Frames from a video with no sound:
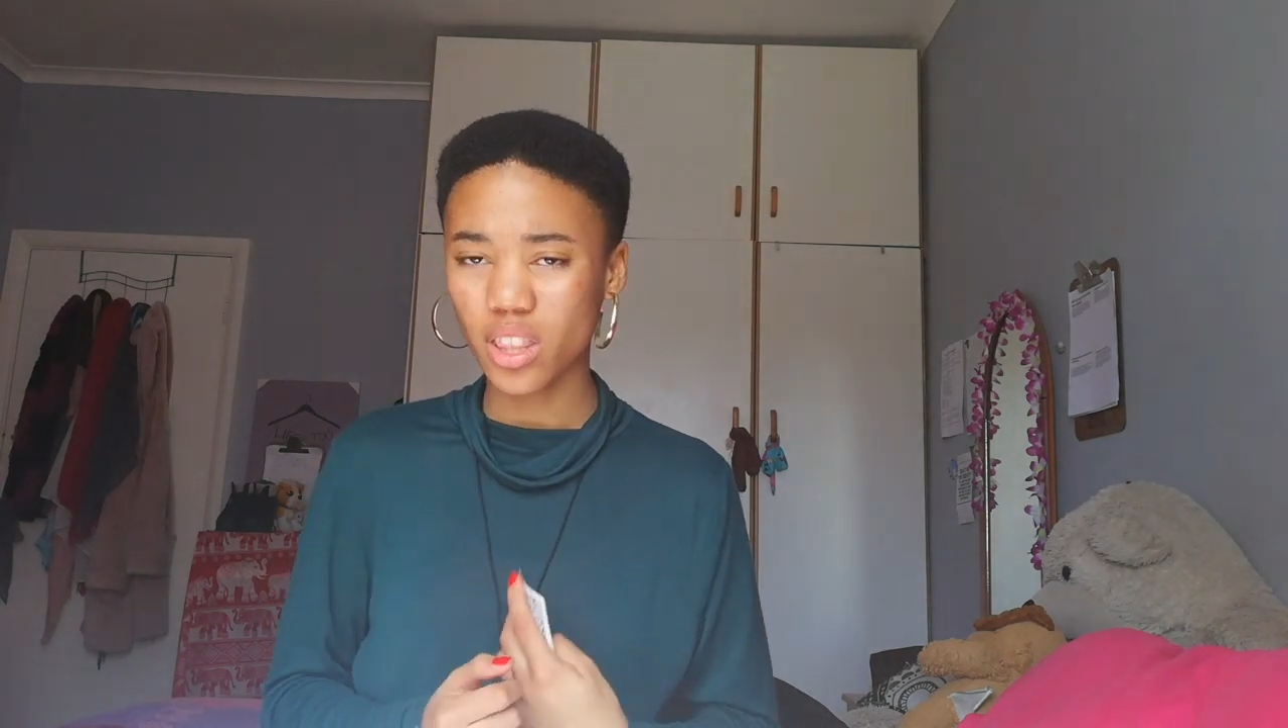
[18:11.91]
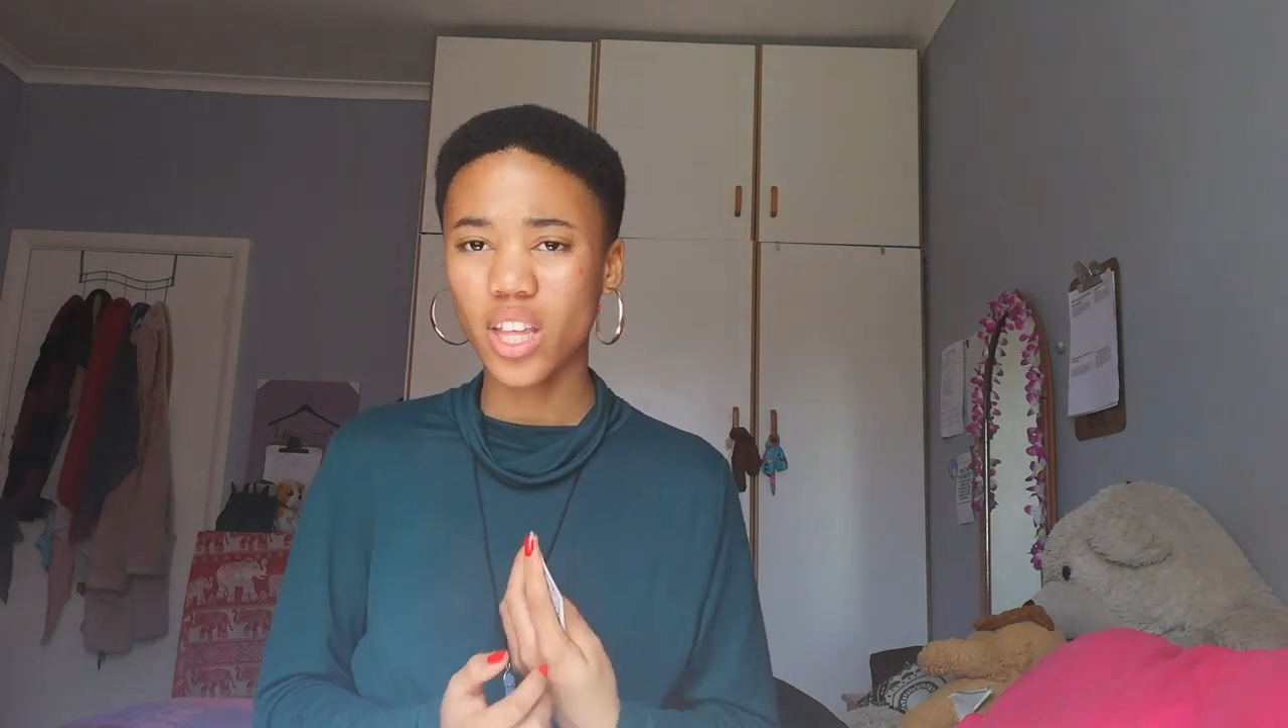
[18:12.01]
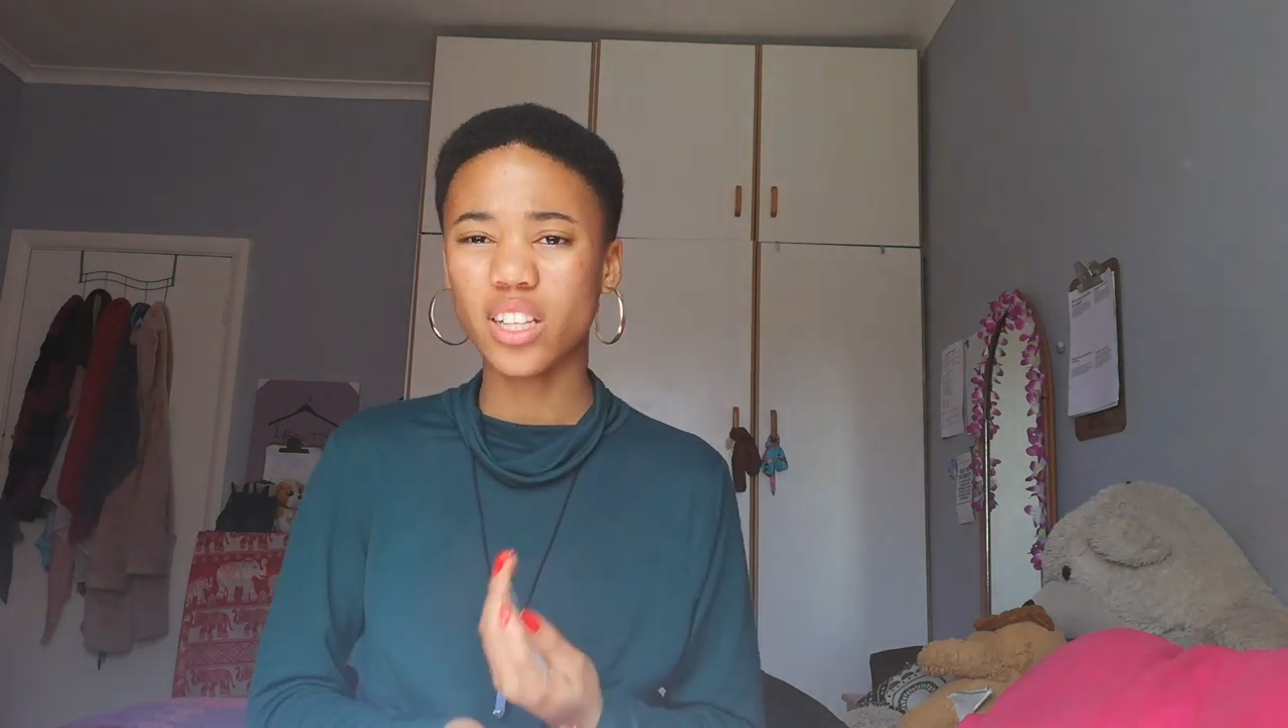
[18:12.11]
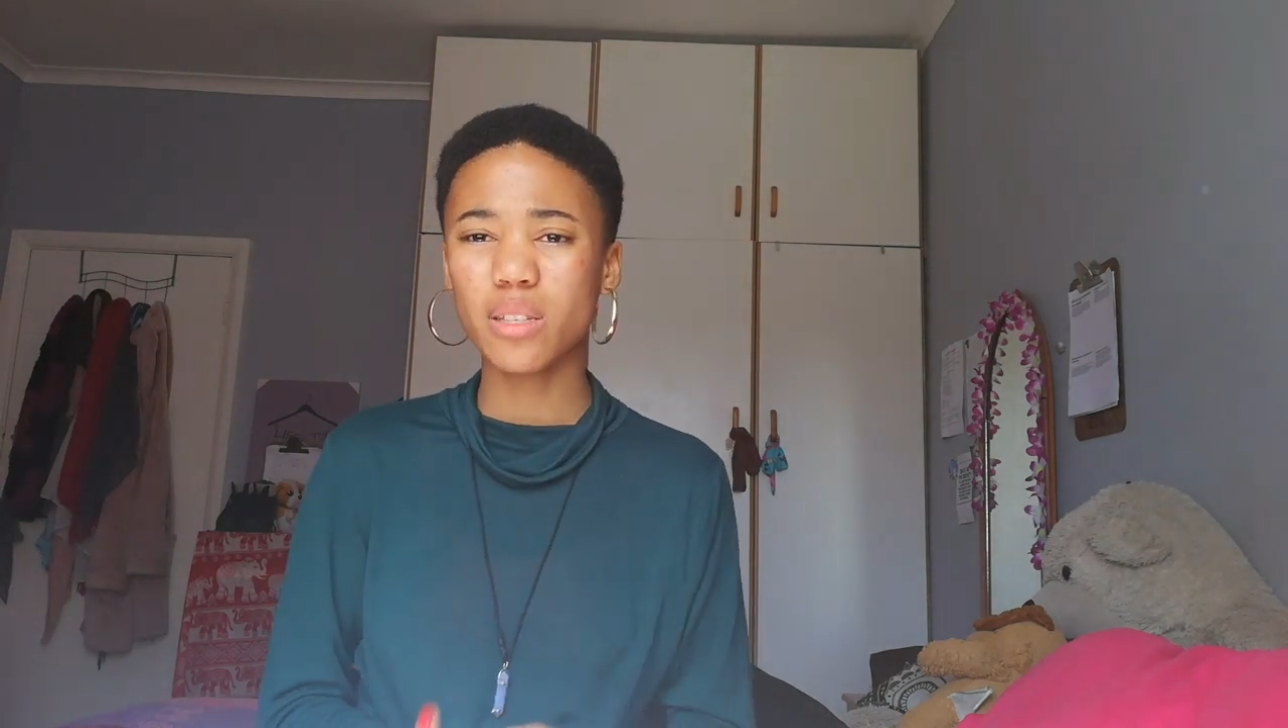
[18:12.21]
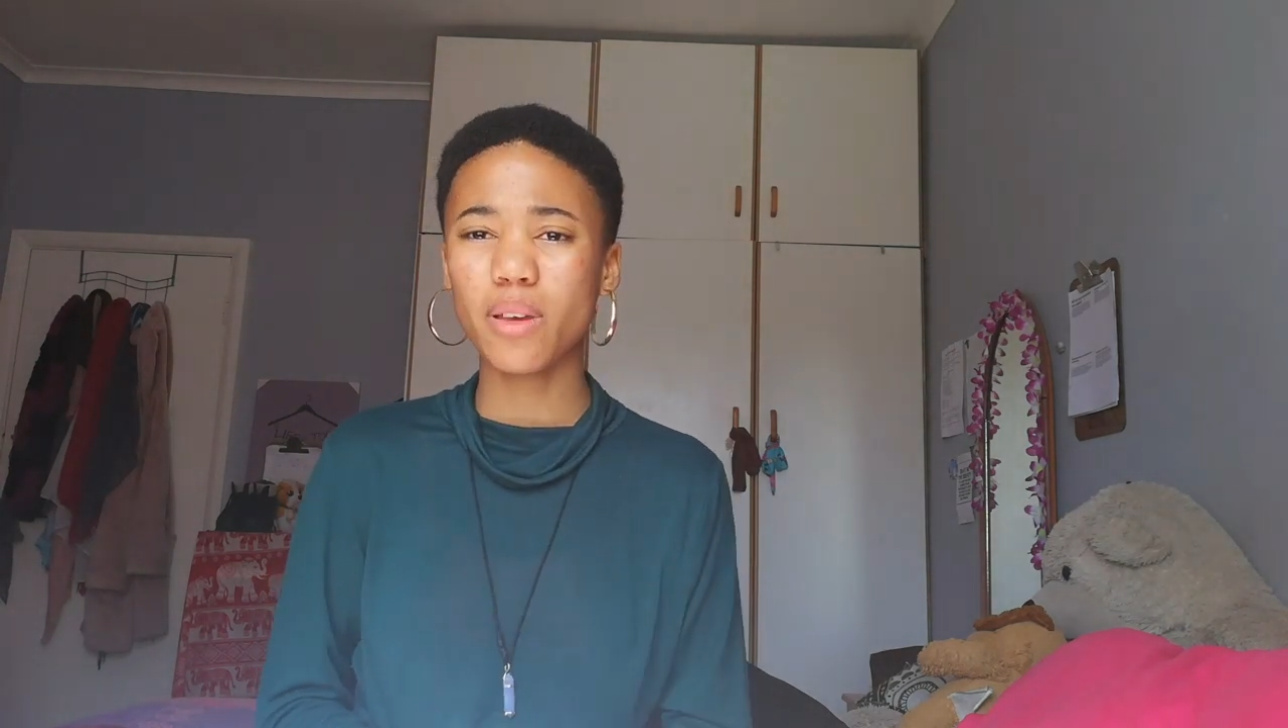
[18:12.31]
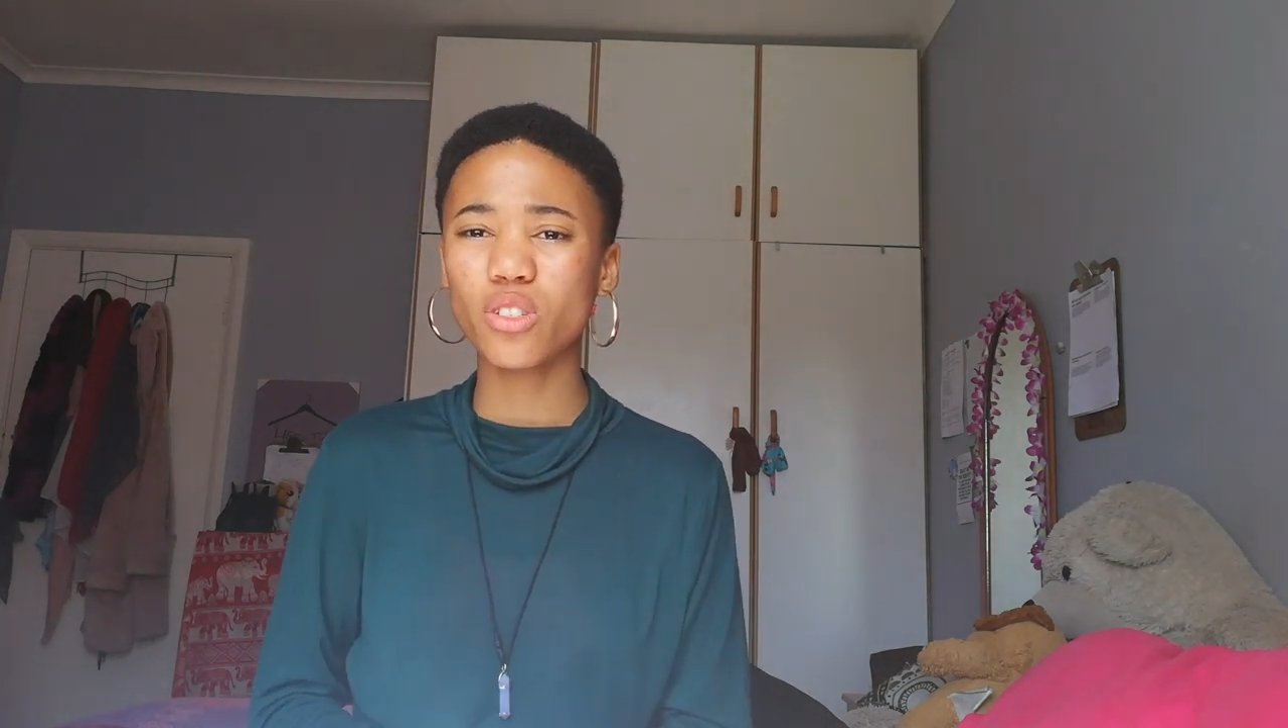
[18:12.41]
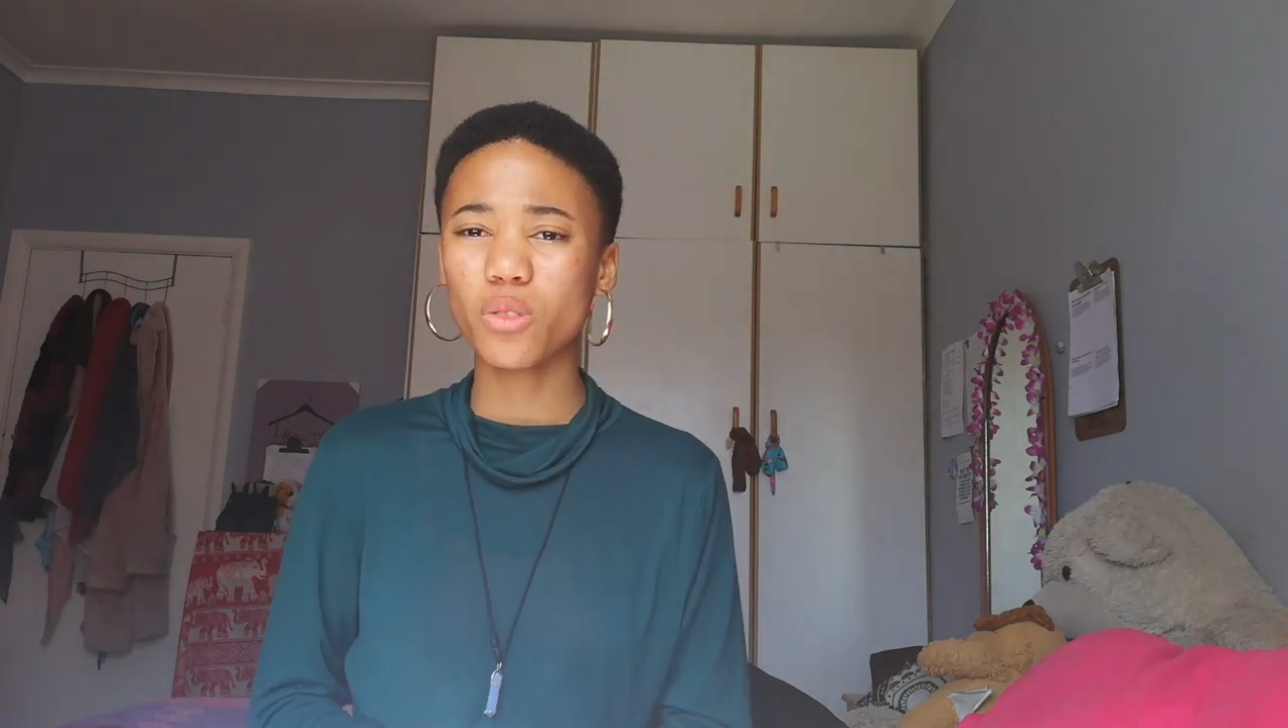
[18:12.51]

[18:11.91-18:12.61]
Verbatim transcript: and that's what makes